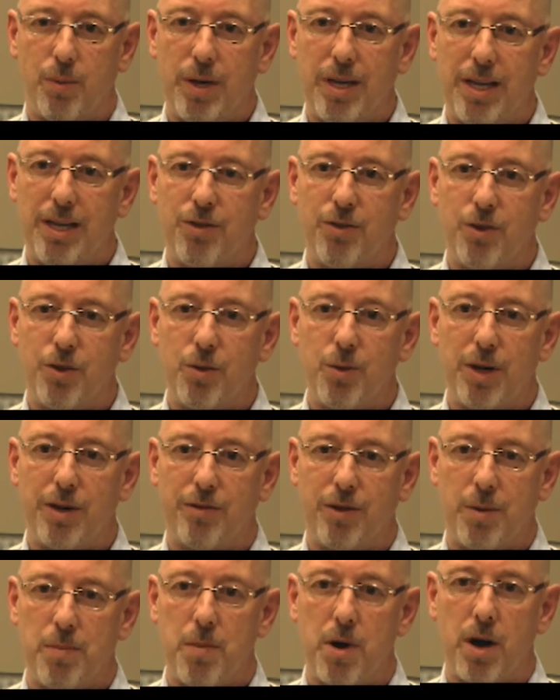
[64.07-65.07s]
we need to do
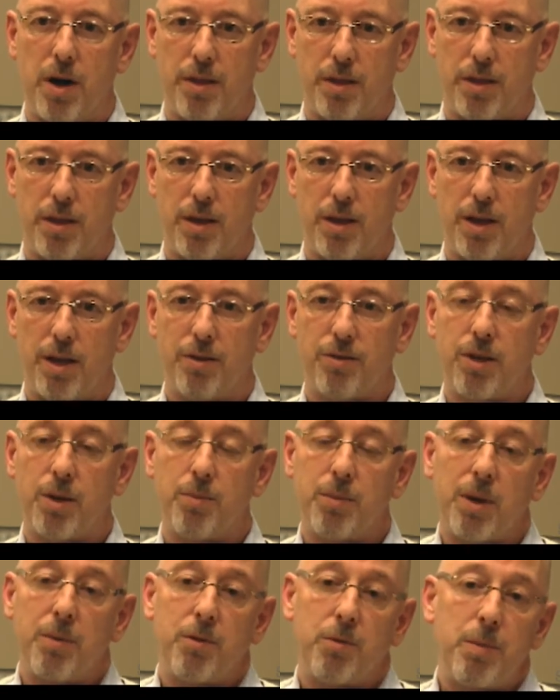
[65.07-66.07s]
every month, and
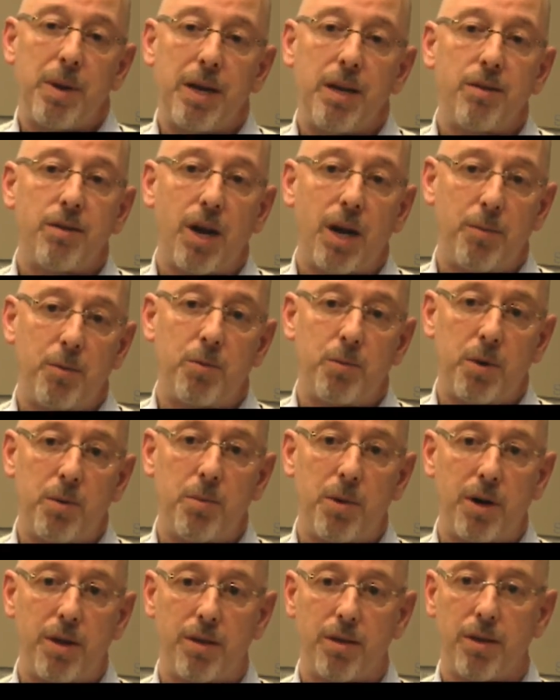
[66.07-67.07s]
sometimes many times per
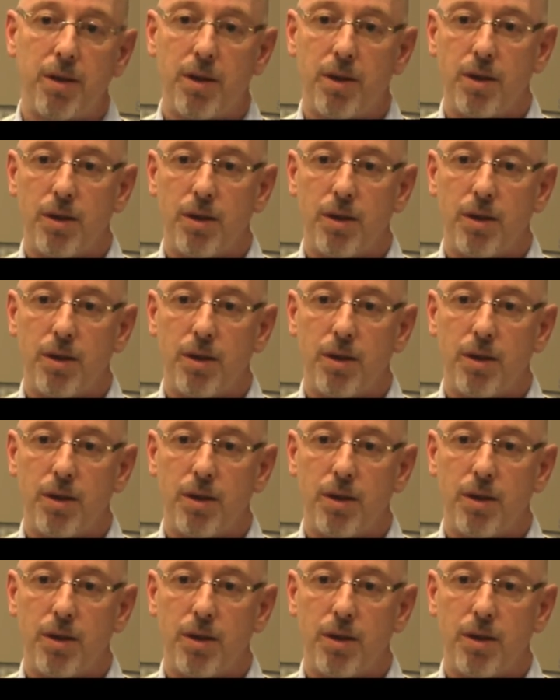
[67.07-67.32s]
month.